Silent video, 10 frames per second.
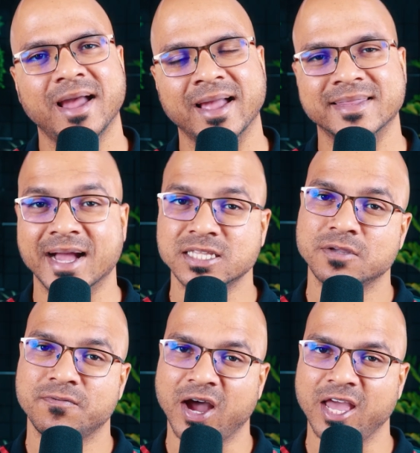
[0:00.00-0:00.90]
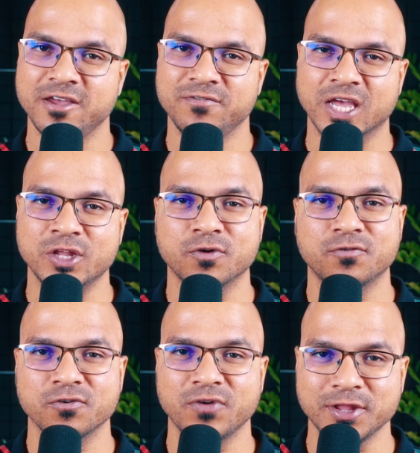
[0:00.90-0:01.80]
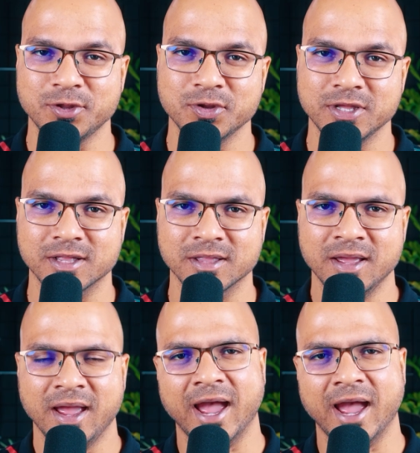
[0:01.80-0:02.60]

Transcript: And that's five into four factorial.